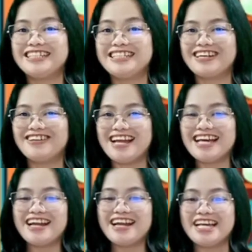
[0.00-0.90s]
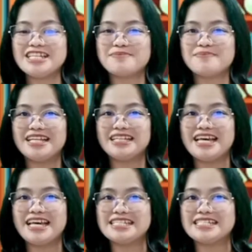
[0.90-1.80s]
The correct
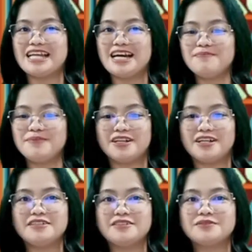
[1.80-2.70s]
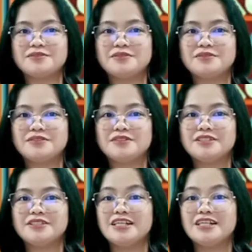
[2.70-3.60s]
arrangement is number
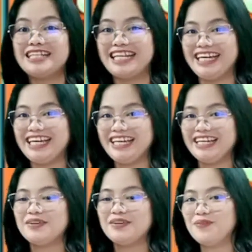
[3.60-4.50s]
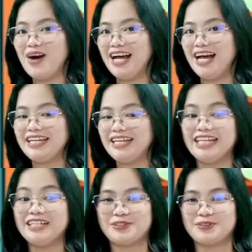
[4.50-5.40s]
3, 1,
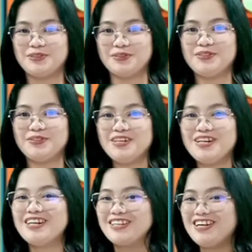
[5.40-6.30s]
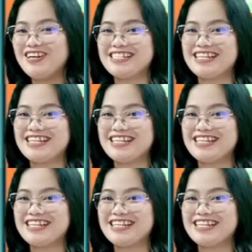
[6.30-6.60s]
and 2. Good